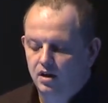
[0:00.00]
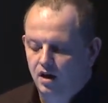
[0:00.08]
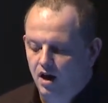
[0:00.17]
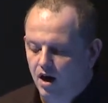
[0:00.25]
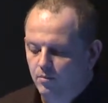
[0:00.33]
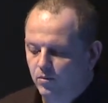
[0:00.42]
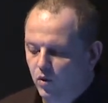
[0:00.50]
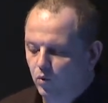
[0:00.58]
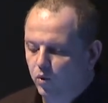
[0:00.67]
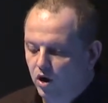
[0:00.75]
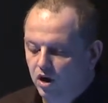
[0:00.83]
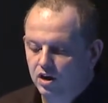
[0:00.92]
Um,
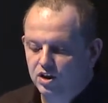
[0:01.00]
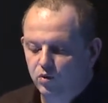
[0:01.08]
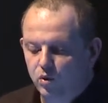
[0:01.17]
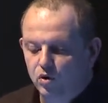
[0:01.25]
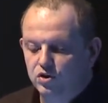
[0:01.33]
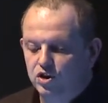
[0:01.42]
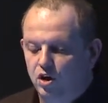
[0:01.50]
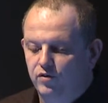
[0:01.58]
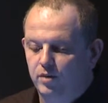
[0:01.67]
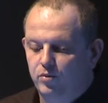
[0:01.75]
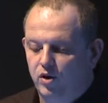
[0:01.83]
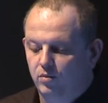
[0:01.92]
work towards
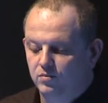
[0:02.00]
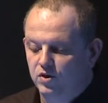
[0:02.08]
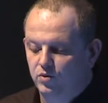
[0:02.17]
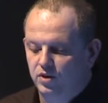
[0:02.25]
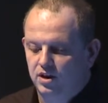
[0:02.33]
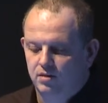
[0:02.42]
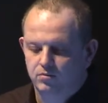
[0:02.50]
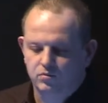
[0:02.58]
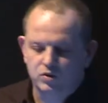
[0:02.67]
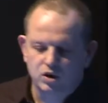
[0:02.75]
solving problems with them,